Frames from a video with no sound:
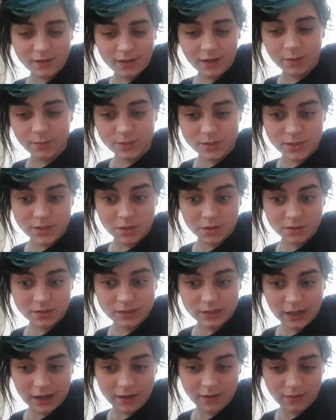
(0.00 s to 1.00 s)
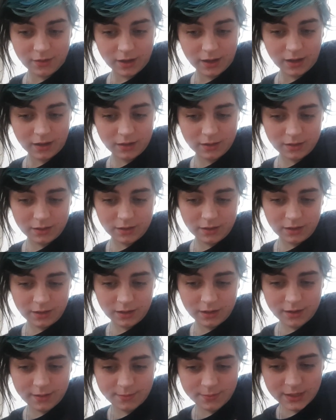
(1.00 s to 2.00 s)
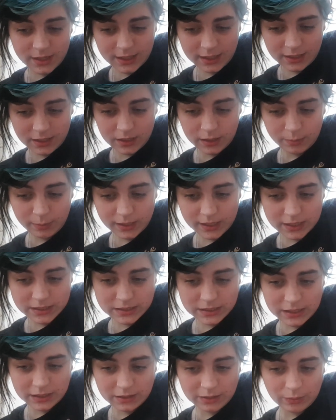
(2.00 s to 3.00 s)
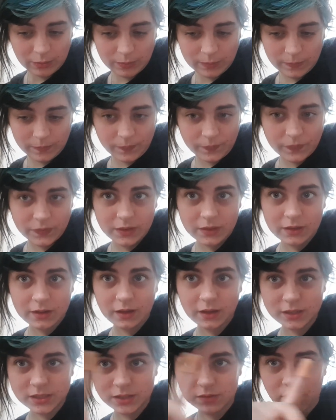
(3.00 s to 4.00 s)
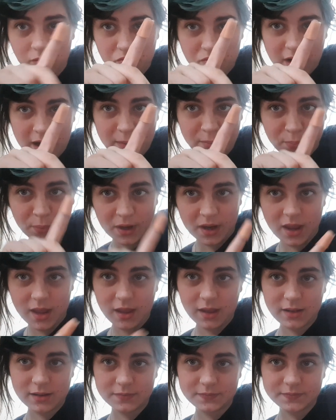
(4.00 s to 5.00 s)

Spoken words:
it was so scary. Completely passed out because of a rat bite.